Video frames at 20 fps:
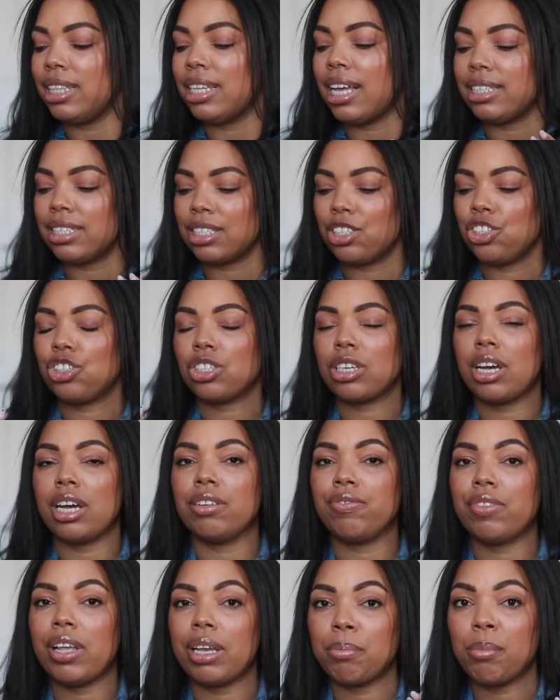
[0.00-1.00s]
And that's just
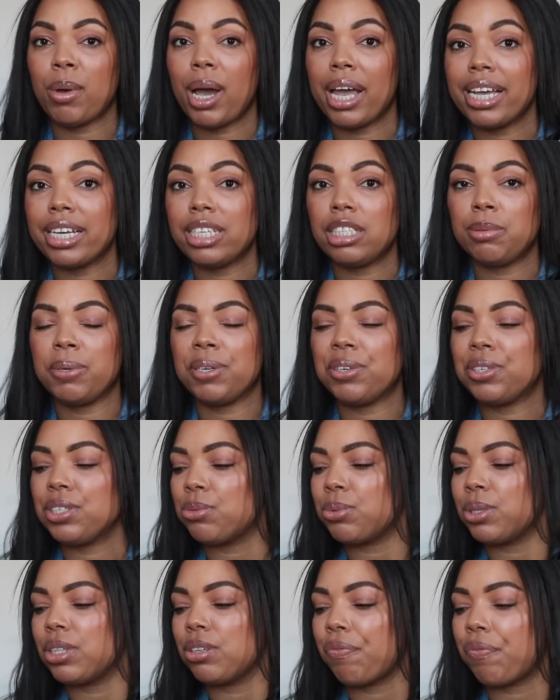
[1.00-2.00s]
kind of like my
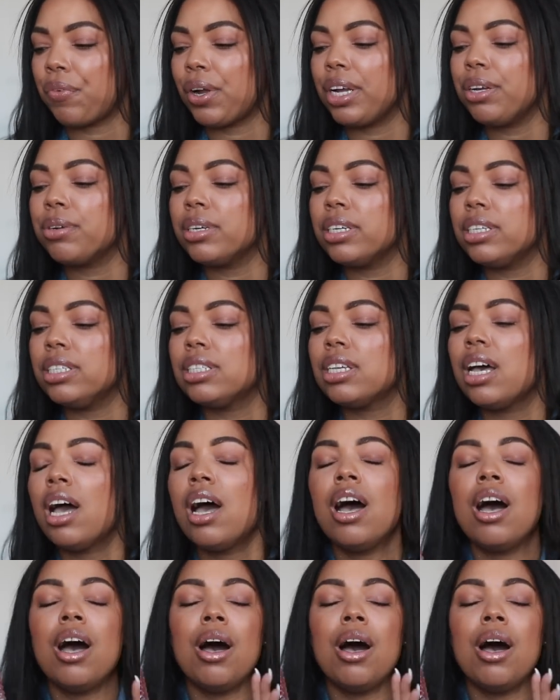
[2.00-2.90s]
experience with the fragrance.